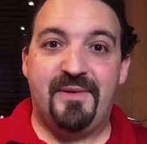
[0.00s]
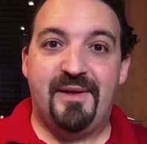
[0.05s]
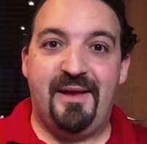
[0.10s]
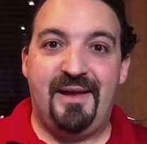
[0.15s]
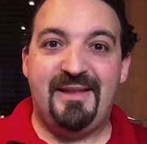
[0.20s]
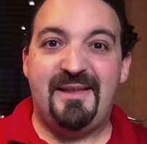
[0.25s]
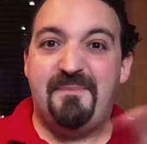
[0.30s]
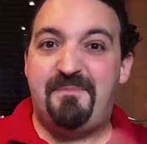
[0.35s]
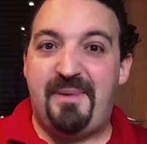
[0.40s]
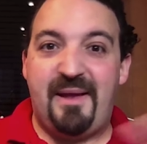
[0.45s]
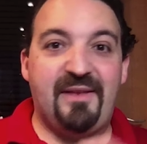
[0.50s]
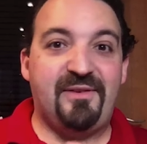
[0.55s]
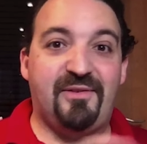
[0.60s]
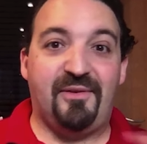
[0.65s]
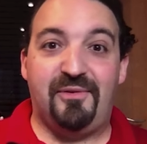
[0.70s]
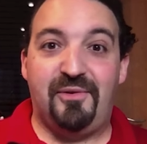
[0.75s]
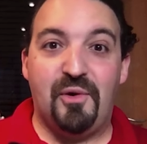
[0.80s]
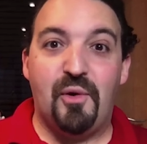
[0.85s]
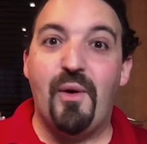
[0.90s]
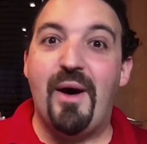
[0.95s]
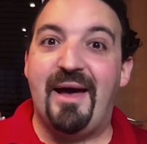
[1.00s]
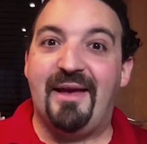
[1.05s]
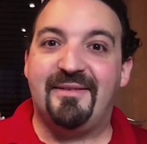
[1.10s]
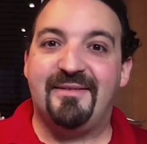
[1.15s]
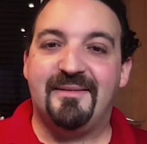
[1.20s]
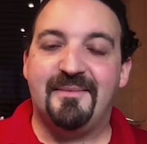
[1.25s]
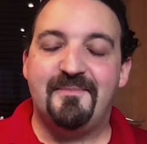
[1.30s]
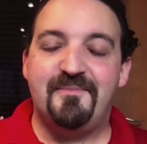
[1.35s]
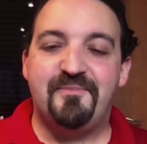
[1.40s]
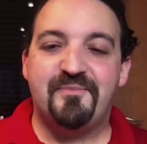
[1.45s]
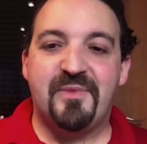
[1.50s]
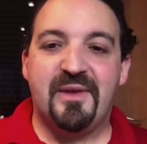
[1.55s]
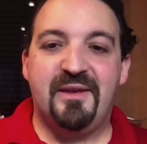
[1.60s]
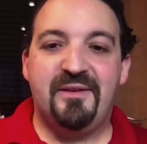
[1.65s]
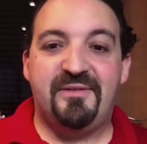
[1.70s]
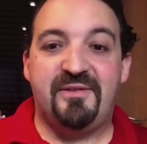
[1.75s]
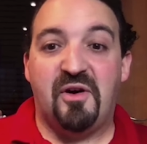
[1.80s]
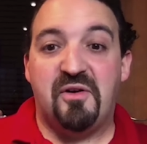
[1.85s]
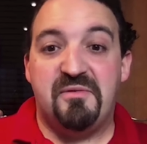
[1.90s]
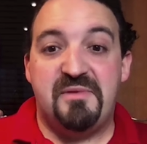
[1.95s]
It depends on the OS.
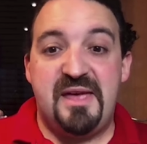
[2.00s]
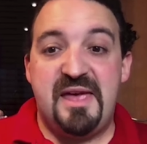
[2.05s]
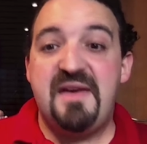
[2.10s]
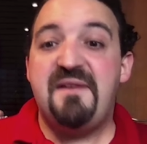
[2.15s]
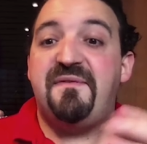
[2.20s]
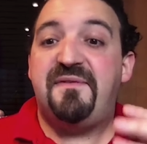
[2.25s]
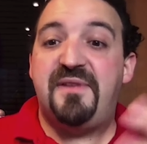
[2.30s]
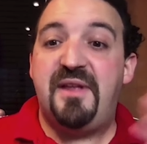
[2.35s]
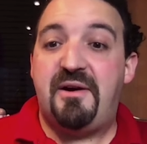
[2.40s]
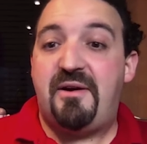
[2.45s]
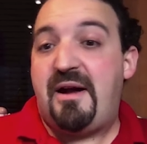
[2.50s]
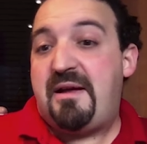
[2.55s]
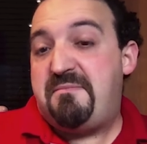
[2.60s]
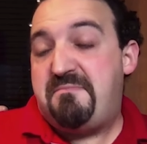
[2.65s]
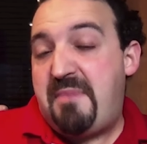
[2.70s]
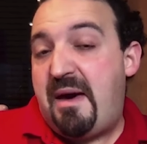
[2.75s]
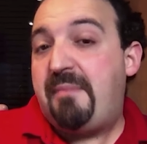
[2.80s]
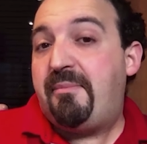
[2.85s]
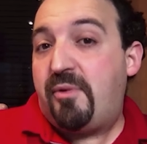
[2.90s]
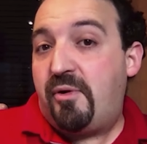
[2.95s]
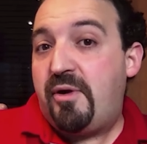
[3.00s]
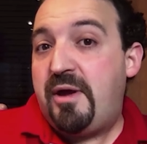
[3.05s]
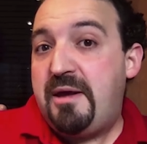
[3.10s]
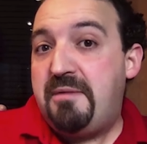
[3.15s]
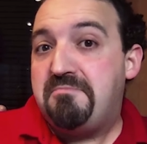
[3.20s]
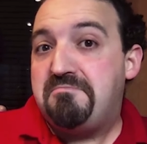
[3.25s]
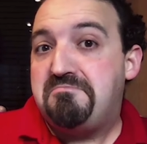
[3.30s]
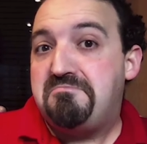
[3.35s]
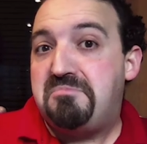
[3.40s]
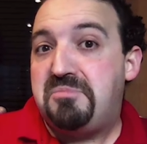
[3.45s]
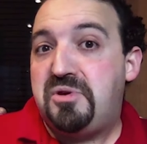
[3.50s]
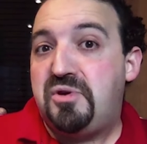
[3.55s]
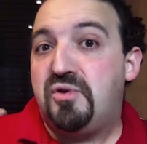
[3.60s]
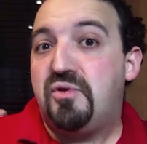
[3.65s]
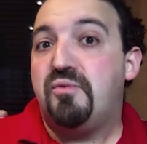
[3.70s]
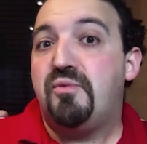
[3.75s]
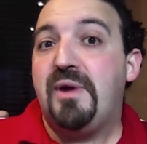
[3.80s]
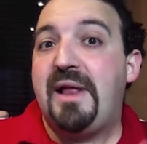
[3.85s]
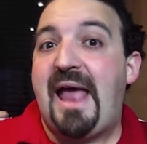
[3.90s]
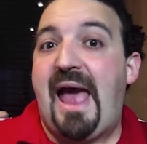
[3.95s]
So if they are in memory, you
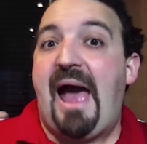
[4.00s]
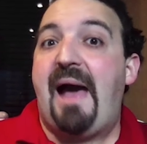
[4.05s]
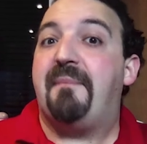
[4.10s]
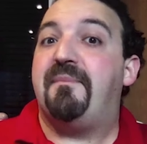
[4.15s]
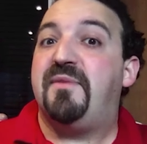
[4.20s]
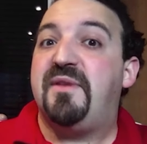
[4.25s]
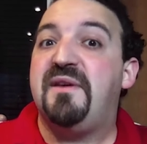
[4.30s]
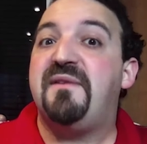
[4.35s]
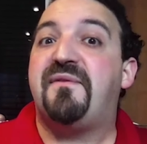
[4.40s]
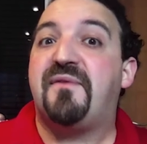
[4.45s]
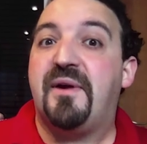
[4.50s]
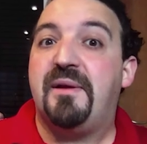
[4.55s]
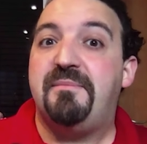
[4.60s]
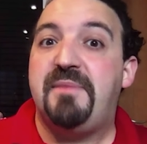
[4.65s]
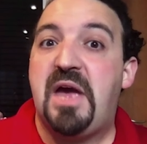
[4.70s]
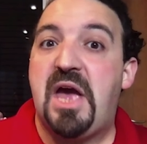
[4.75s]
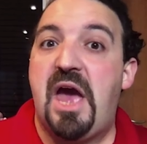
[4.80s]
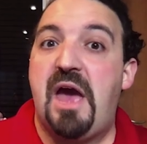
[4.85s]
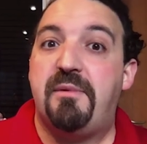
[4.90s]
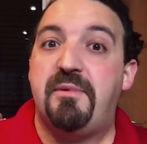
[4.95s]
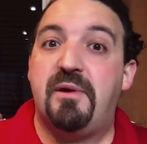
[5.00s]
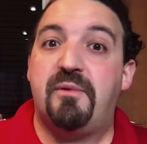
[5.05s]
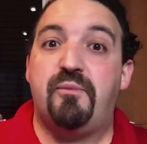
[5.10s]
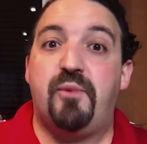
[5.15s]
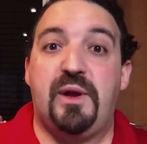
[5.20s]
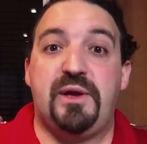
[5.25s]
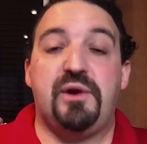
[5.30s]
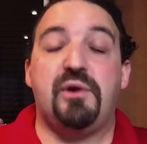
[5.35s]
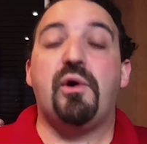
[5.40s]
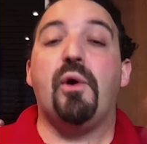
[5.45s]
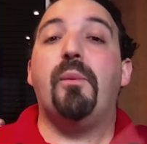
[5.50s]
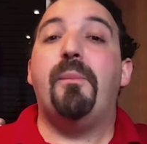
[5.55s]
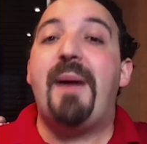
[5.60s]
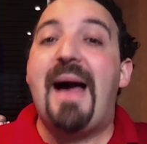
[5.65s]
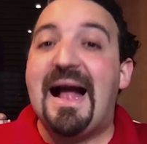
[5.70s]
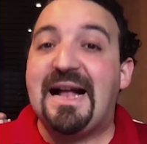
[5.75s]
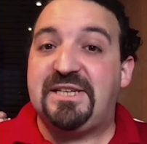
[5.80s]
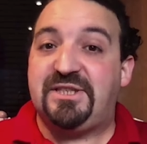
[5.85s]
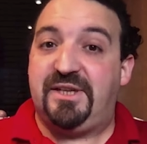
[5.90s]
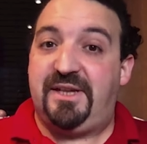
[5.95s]
will have different behavior when you go
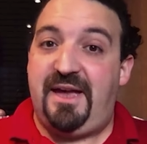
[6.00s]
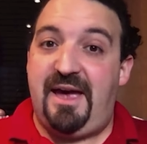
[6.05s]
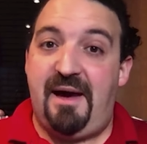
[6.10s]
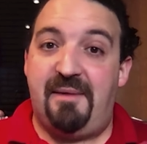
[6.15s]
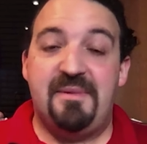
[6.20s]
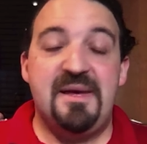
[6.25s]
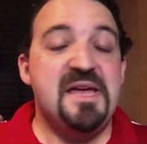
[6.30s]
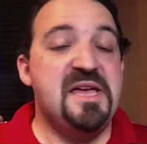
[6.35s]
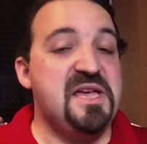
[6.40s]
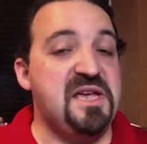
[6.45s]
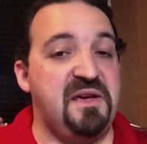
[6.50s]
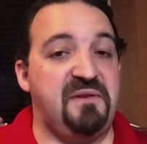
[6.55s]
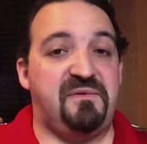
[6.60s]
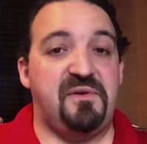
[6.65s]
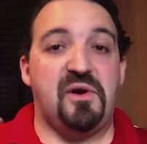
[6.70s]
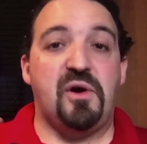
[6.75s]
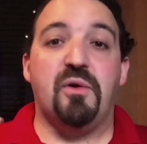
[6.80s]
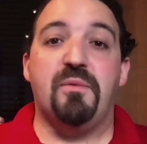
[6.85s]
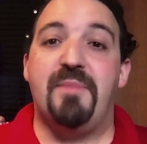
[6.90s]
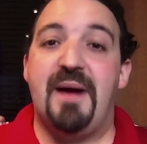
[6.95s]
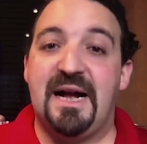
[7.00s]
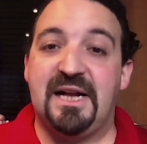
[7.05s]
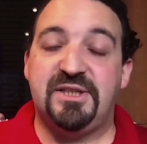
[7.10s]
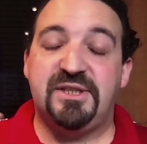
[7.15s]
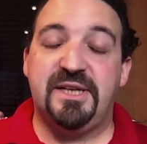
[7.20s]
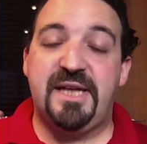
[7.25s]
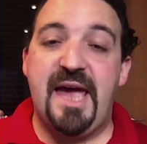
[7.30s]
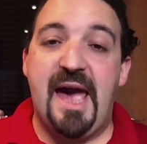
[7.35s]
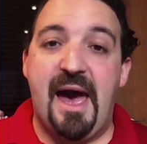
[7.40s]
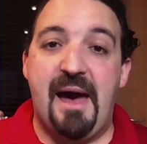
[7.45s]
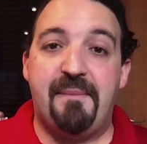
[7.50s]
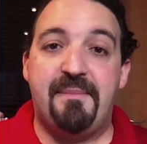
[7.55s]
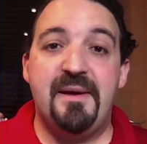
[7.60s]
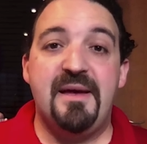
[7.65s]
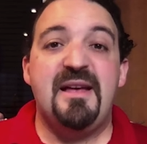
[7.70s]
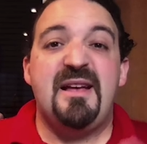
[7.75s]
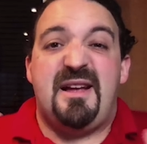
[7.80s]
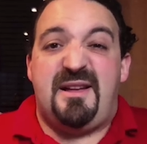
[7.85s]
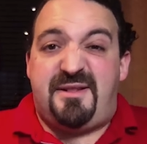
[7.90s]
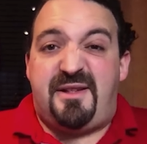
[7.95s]
back to the app. If you go back to the app,
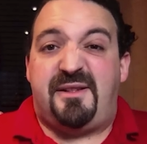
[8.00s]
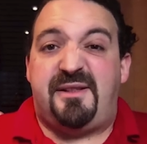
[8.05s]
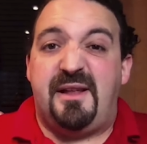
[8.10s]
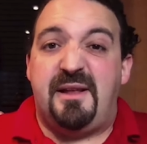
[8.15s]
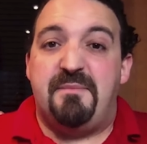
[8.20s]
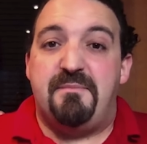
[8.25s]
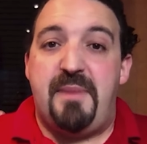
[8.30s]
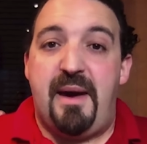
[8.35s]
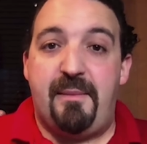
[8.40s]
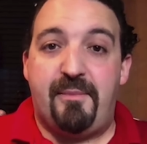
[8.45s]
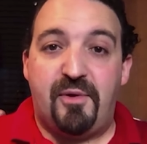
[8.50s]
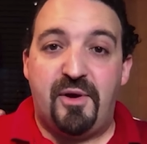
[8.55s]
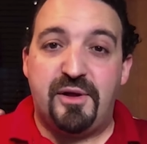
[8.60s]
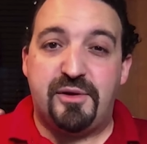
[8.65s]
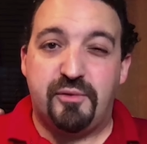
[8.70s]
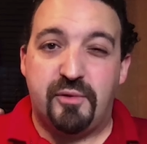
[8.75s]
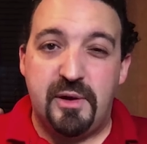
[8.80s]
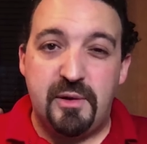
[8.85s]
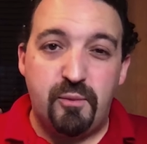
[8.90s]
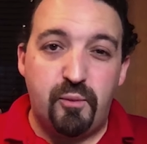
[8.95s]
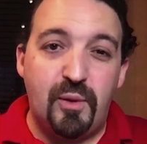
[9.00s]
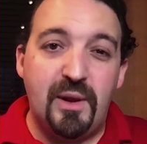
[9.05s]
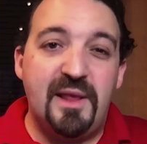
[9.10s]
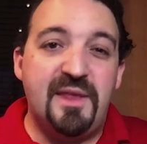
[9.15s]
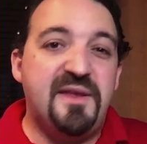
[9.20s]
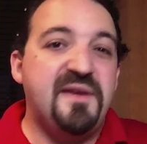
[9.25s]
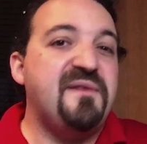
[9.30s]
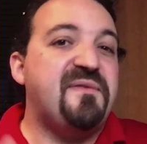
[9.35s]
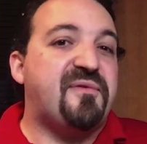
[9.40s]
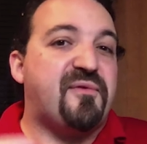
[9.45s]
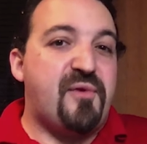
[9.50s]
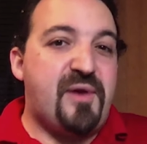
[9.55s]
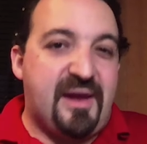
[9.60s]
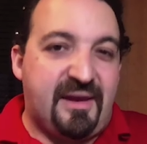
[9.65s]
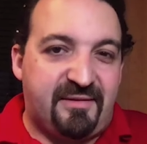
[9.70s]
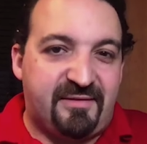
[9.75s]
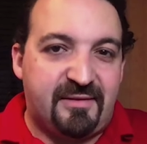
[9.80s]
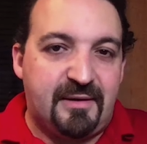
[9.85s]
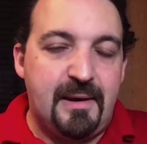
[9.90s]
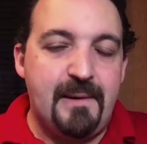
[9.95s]
it's still in memory, so it will
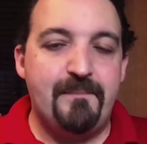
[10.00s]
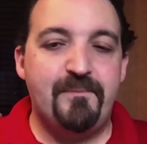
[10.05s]
defreeze.